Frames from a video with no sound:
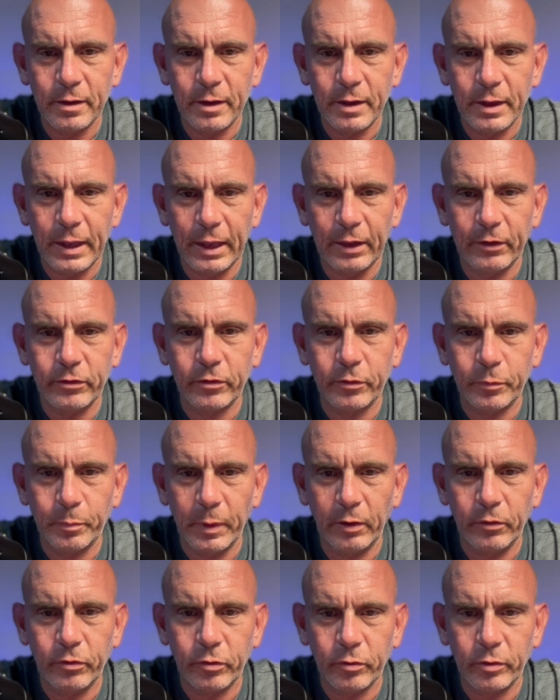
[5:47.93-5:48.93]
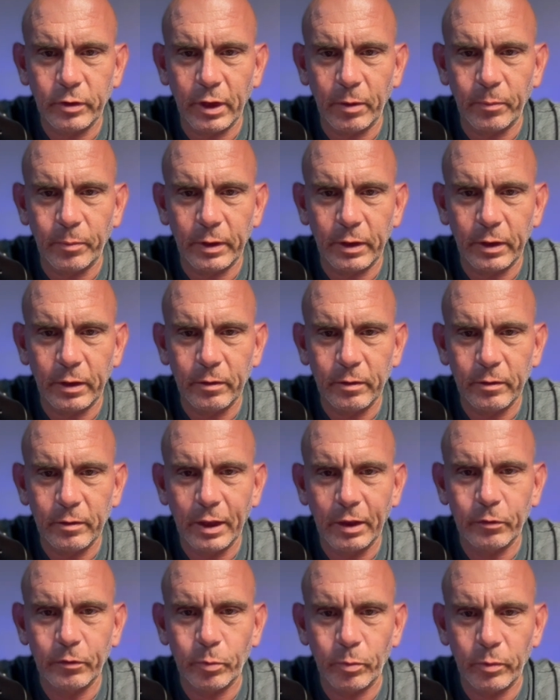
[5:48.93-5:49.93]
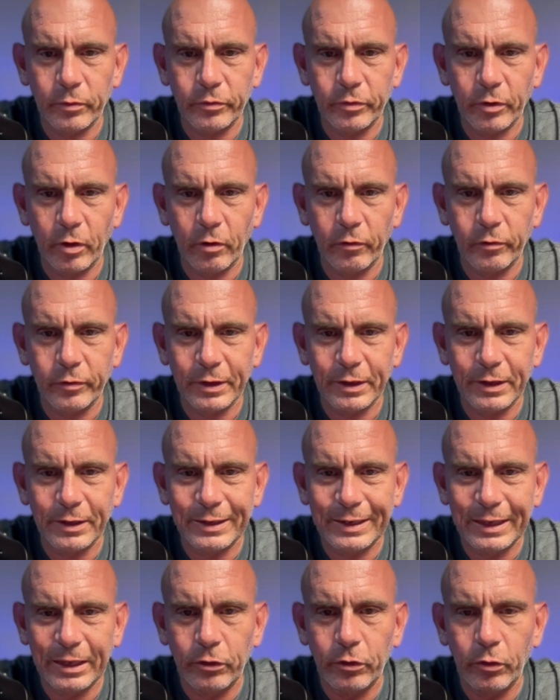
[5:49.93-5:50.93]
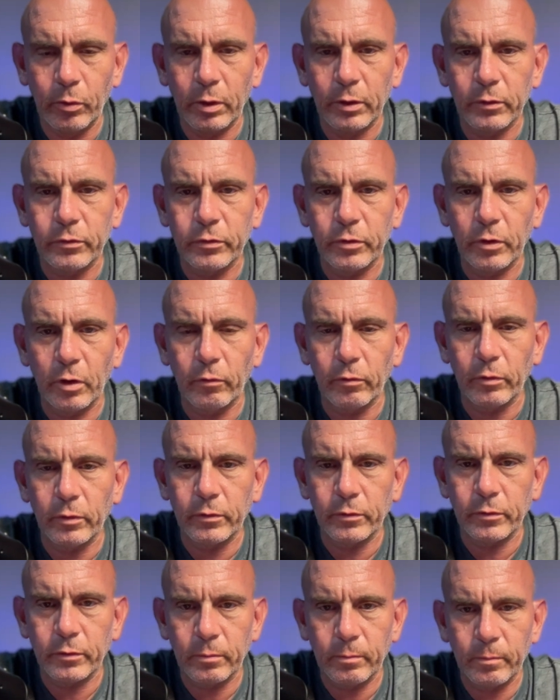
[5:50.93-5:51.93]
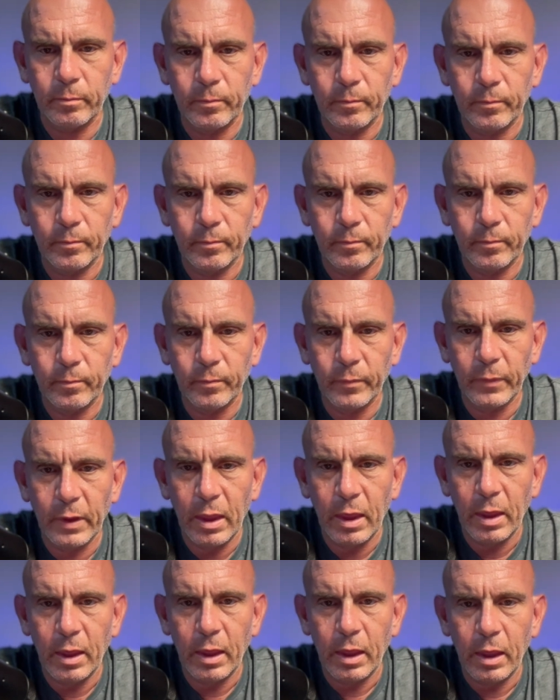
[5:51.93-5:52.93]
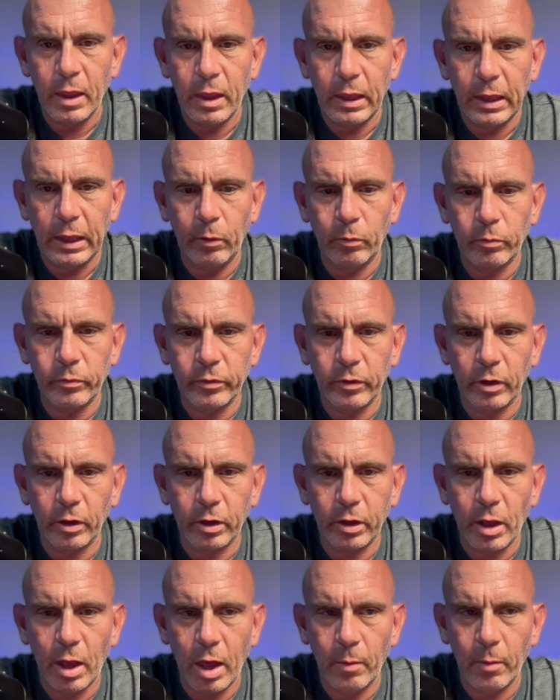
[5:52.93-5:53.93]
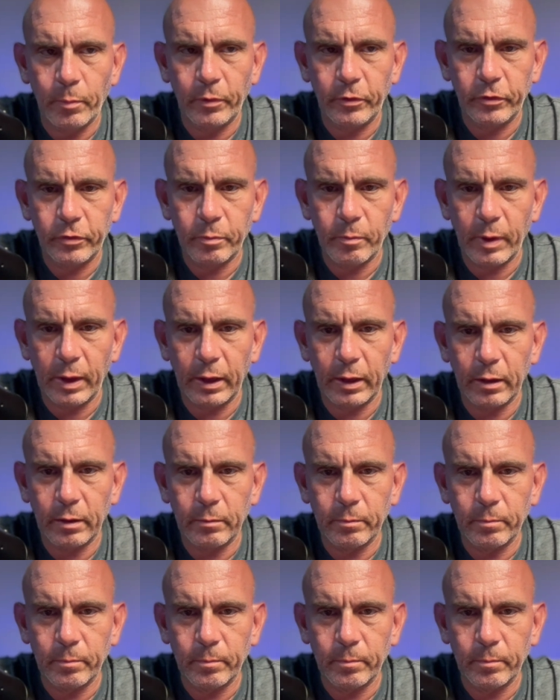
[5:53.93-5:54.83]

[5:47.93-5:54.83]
as a special deputy, as a reserve to continue his service. He was an accomplished man,